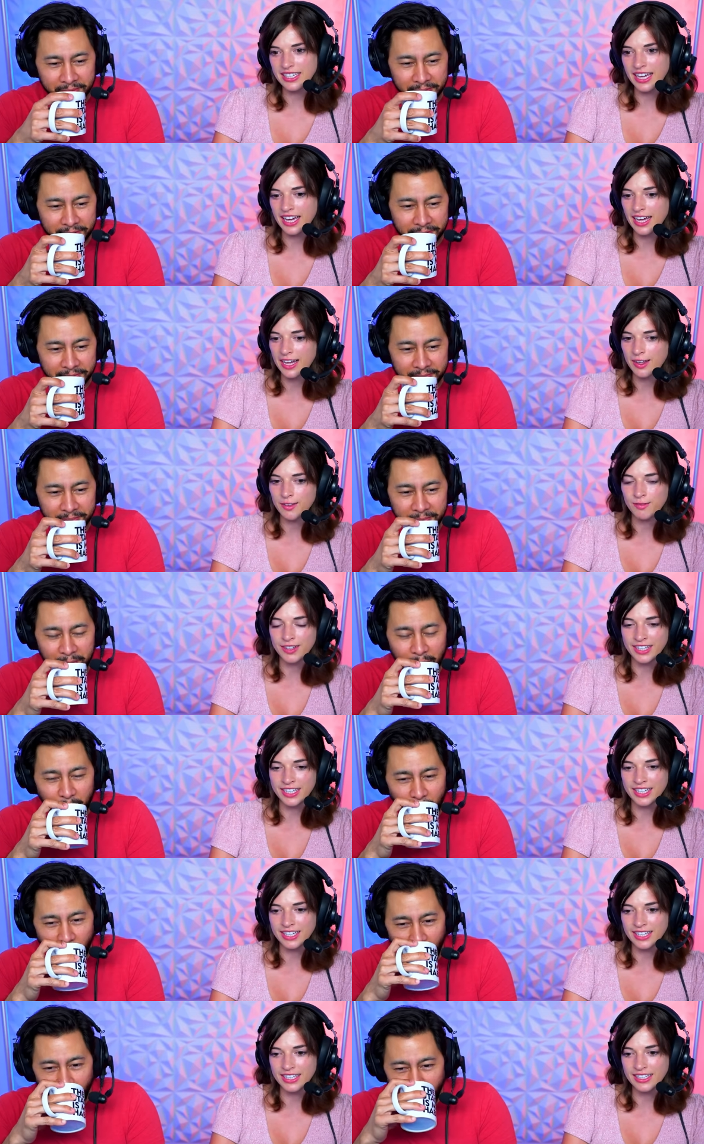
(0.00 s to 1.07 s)
Speaker 1: Yeah.
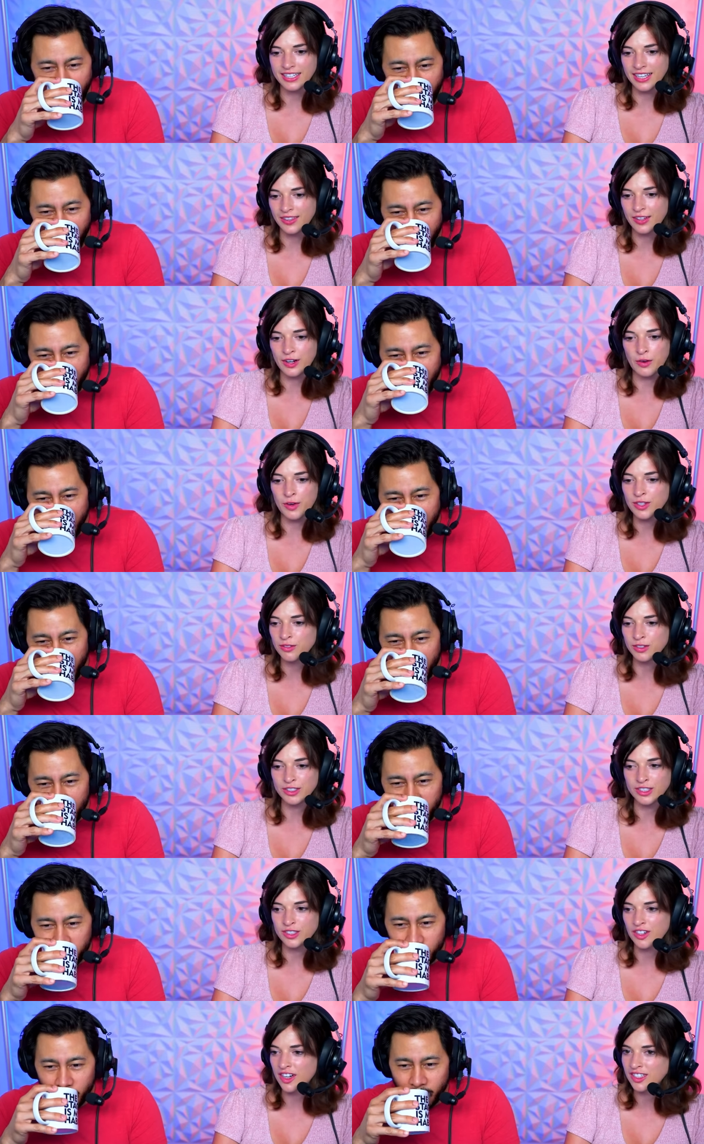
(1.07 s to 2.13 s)
My, yeah, they always were
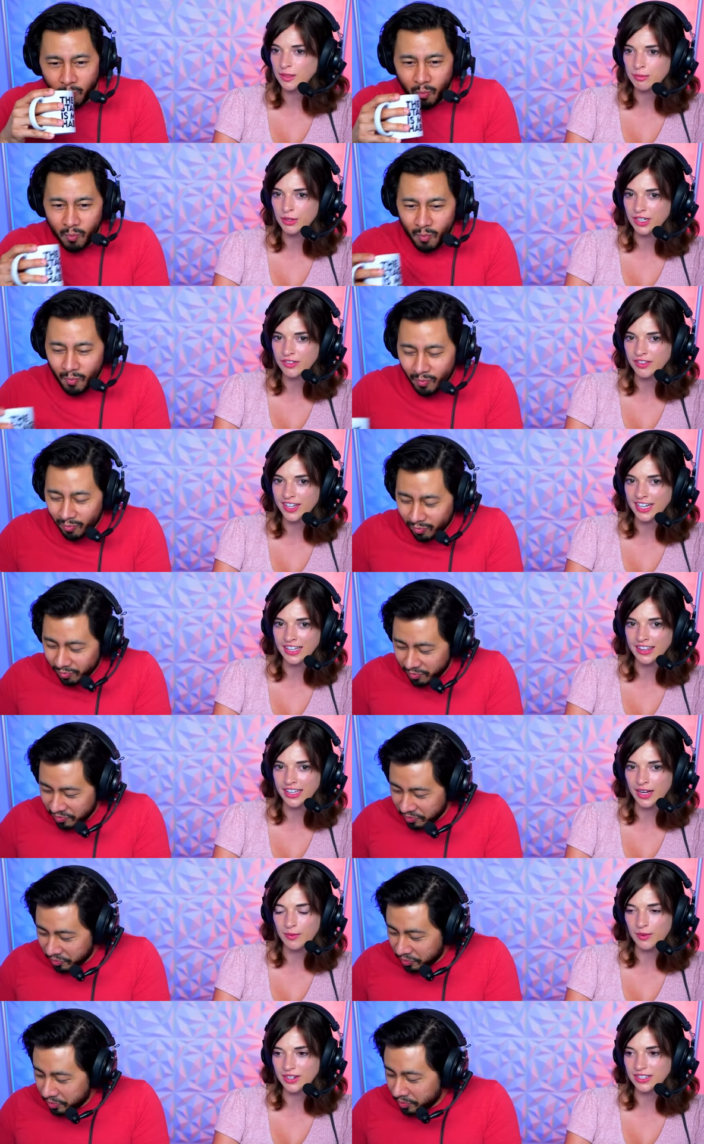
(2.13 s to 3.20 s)
just very supportive of
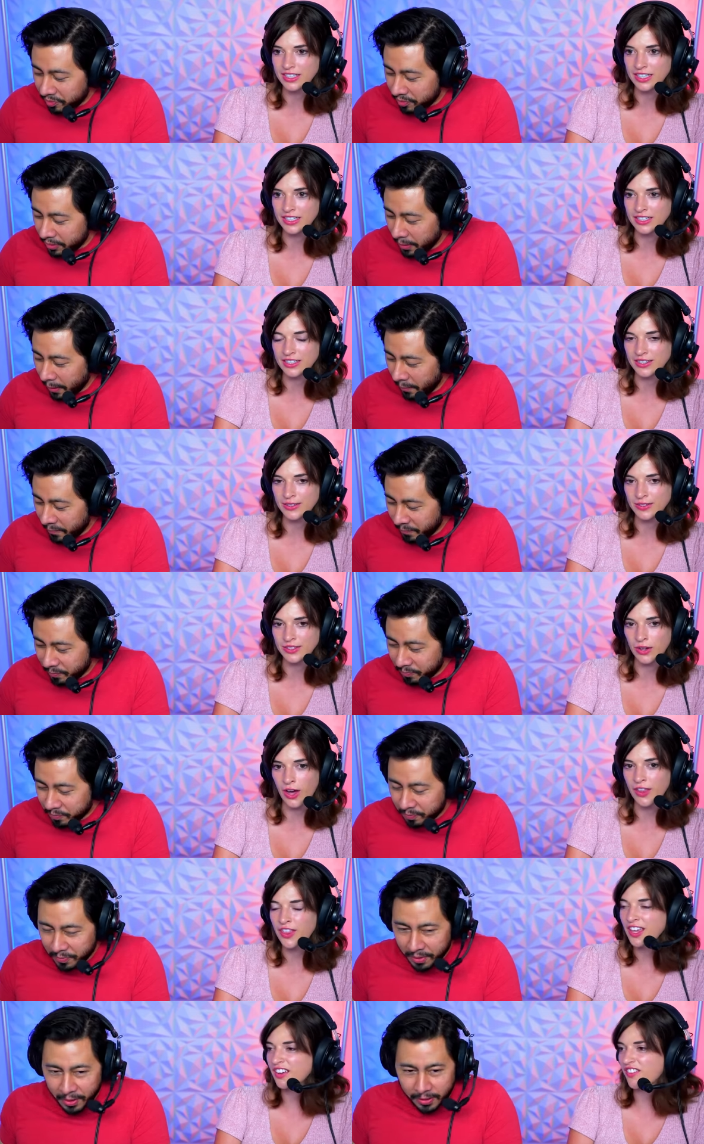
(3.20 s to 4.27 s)
anything I wanted to do. So
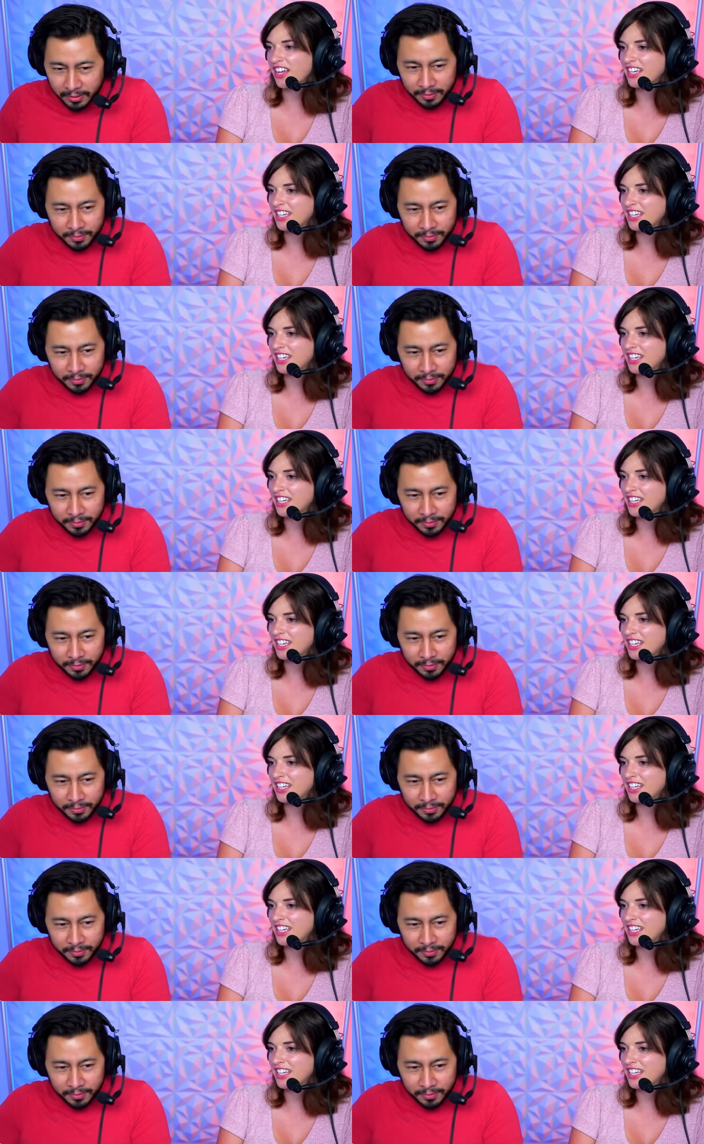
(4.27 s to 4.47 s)
I think if I